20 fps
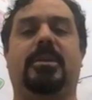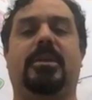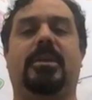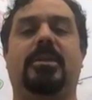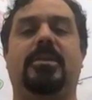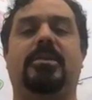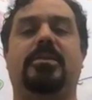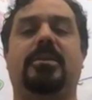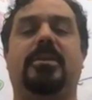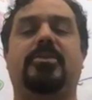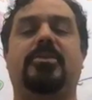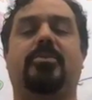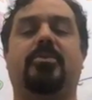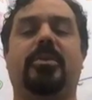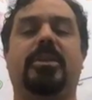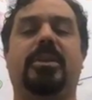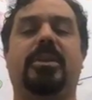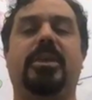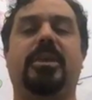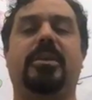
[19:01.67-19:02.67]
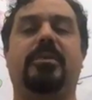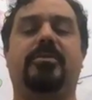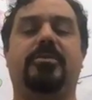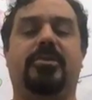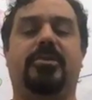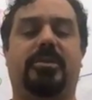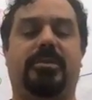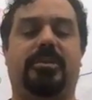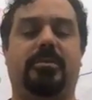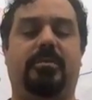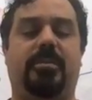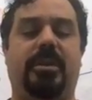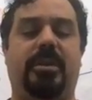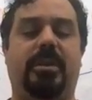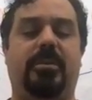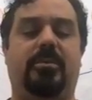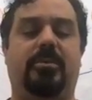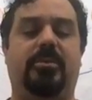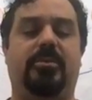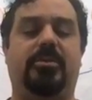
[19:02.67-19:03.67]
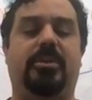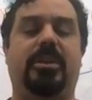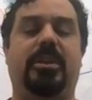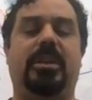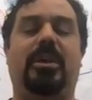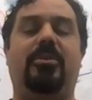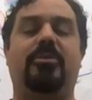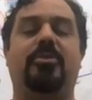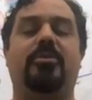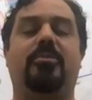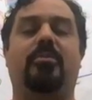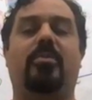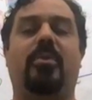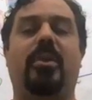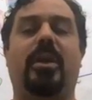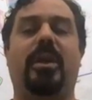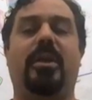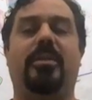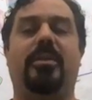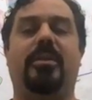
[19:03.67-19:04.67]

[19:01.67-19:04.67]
Such a relief just to be able to allow your breath